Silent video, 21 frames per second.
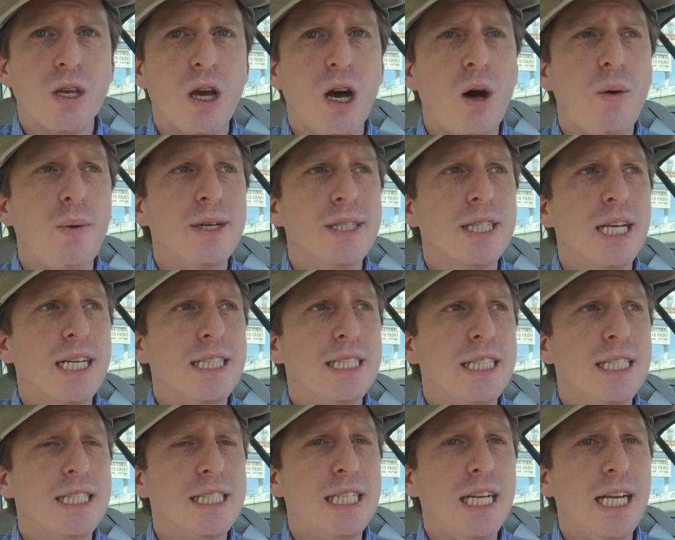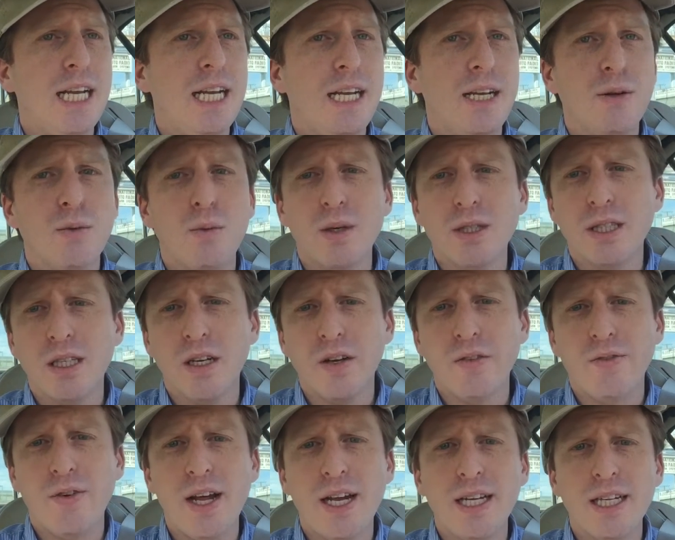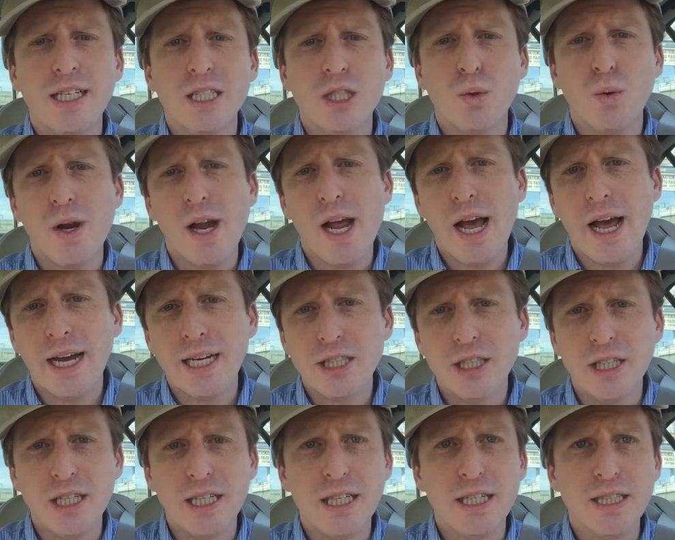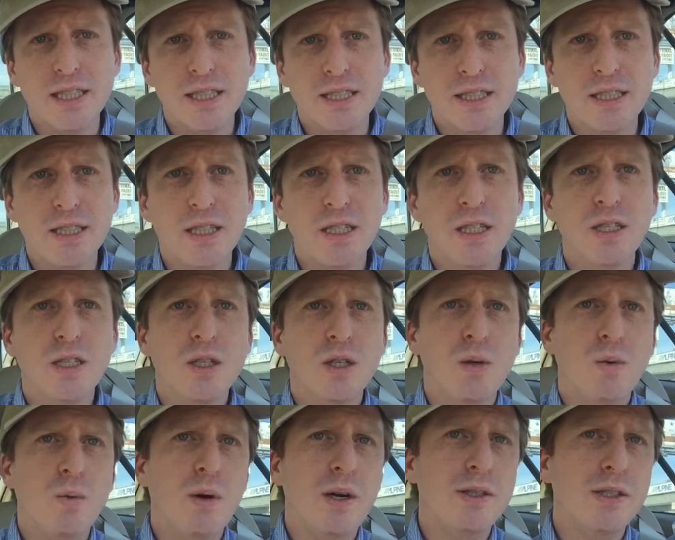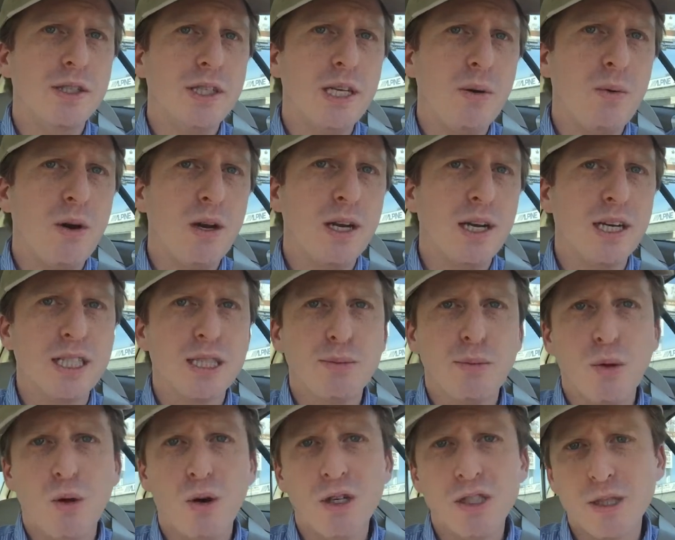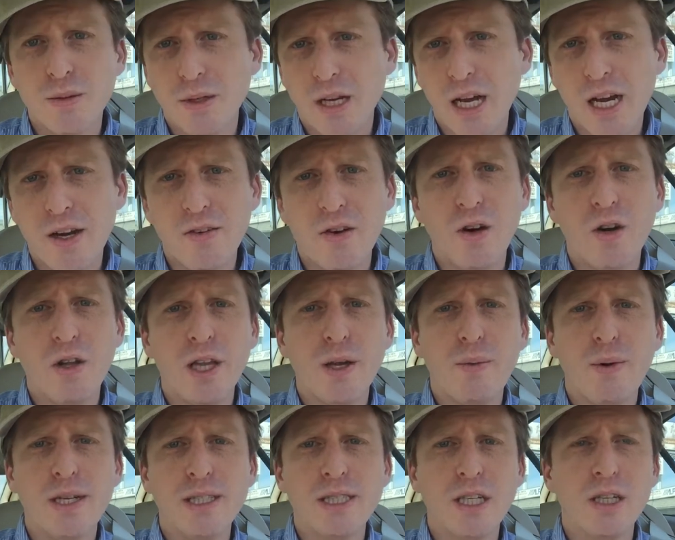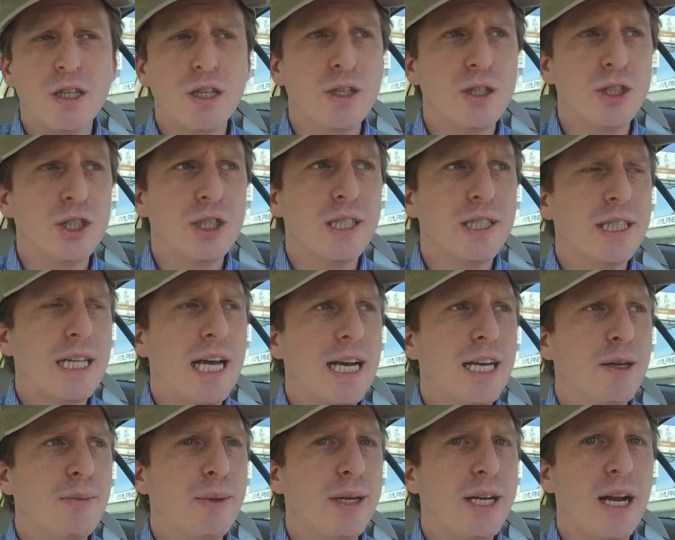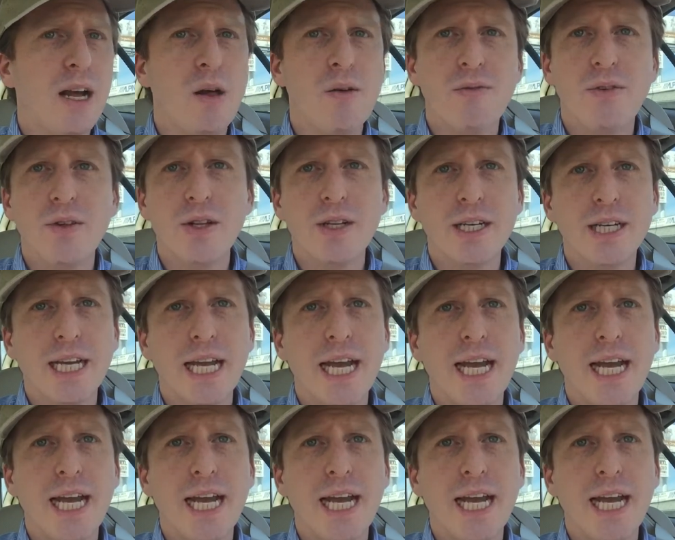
Always like to see what the defendant's reaction is, whether they want to explore some kind of early resolution that could be helpful in a